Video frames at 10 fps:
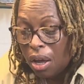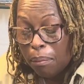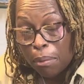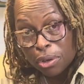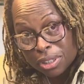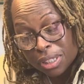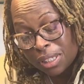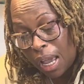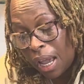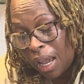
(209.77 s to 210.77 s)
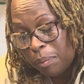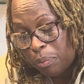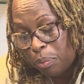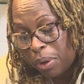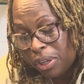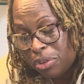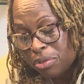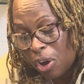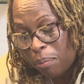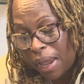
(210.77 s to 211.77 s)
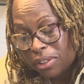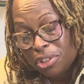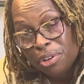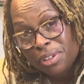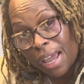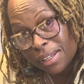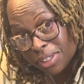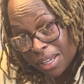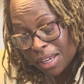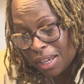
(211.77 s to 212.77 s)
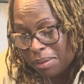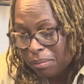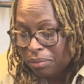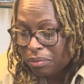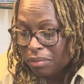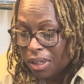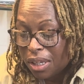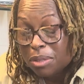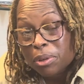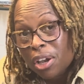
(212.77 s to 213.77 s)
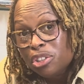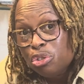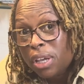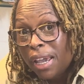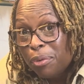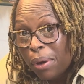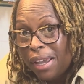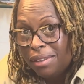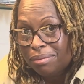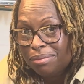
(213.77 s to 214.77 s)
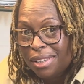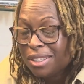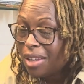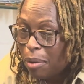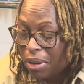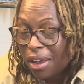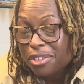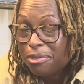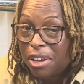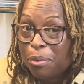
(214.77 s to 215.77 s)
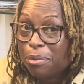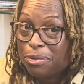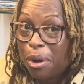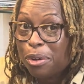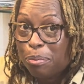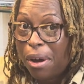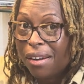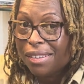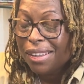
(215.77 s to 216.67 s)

Most of the time, when you go back to your dashiki, it's because you gain weight. It's not because the fabric was falling apart.